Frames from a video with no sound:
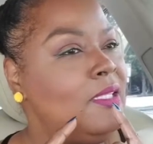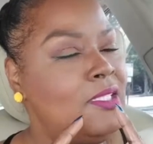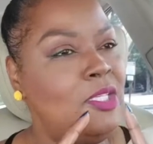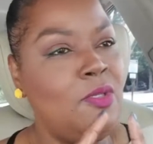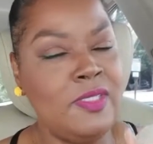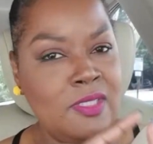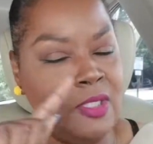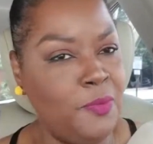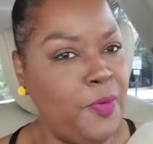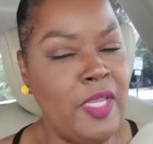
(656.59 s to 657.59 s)

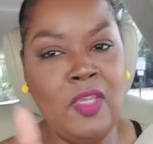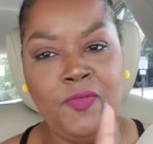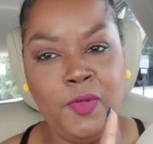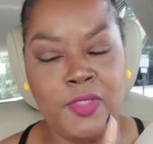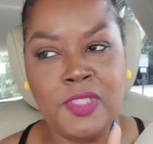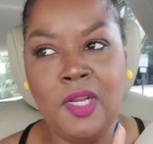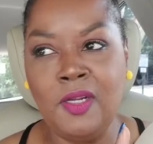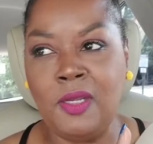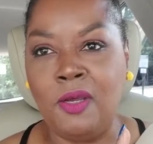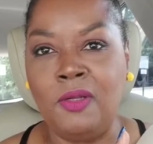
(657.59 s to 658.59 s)
To bring you full
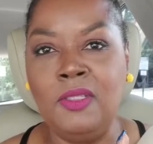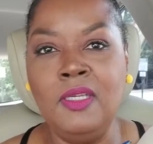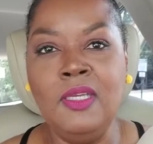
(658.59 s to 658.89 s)
circle,